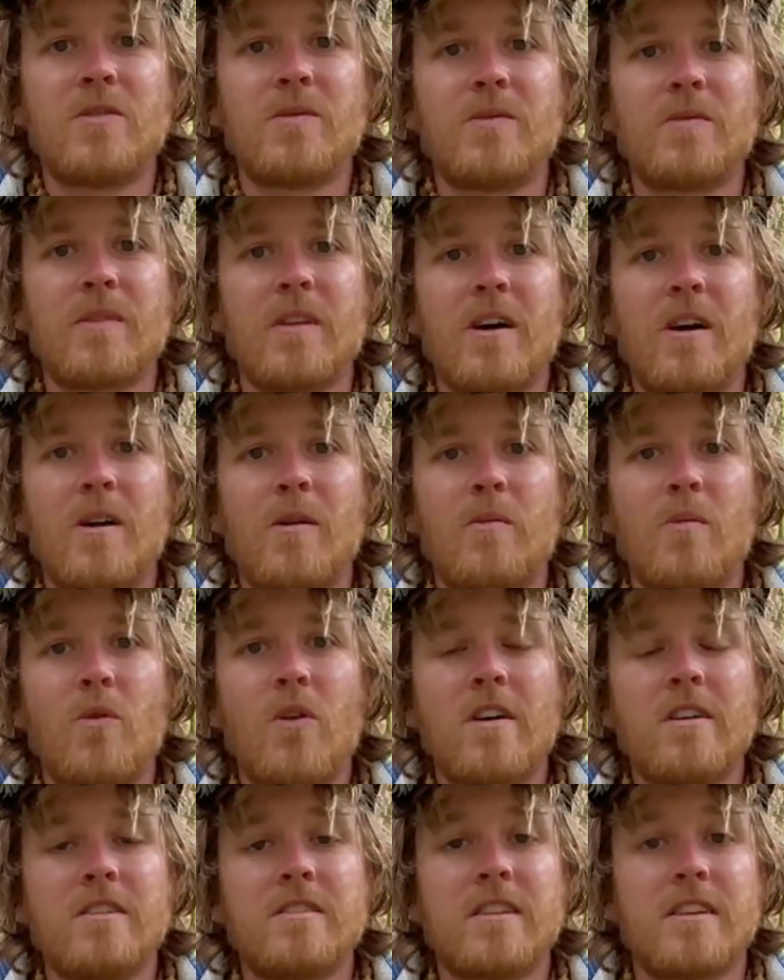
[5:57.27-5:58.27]

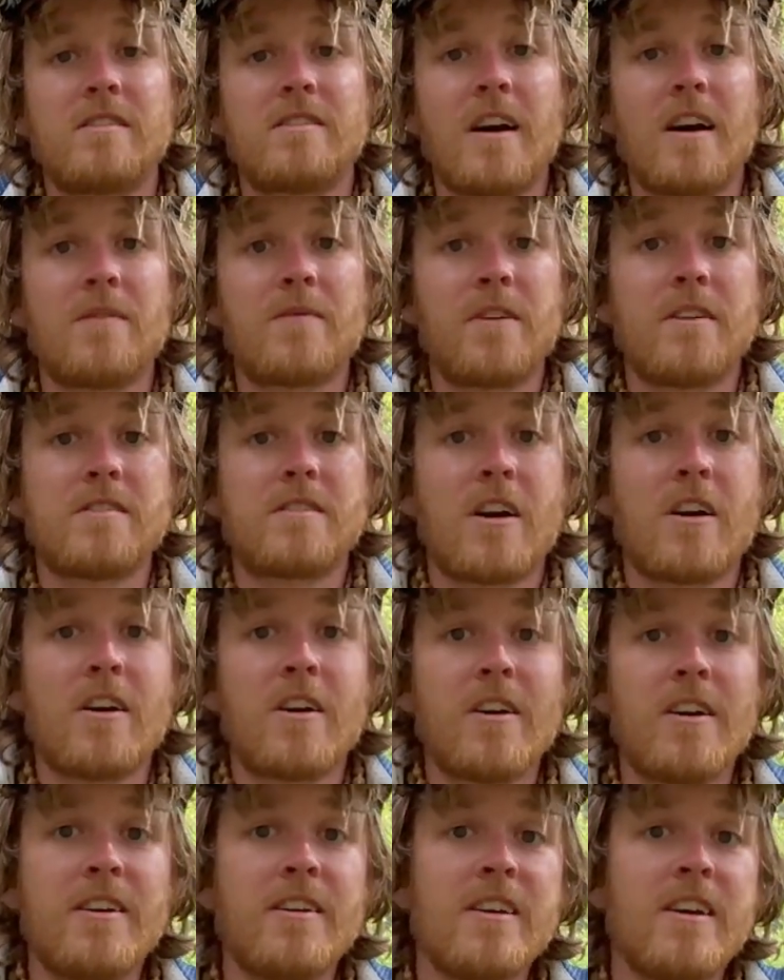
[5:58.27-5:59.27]
One is
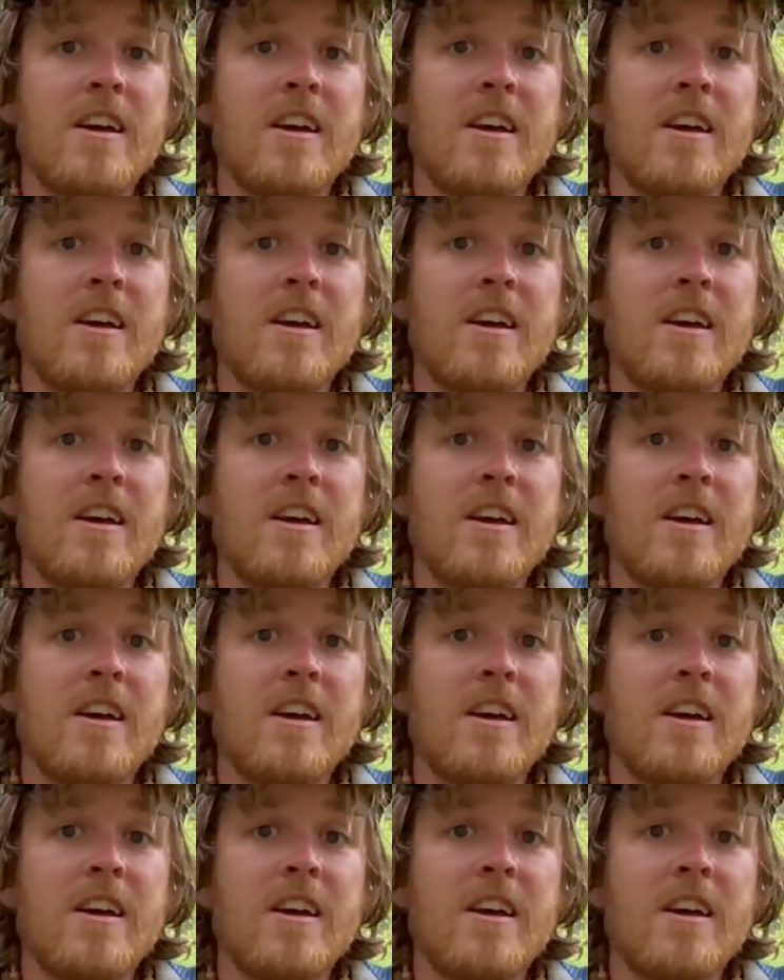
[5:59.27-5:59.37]
Dhanvantari.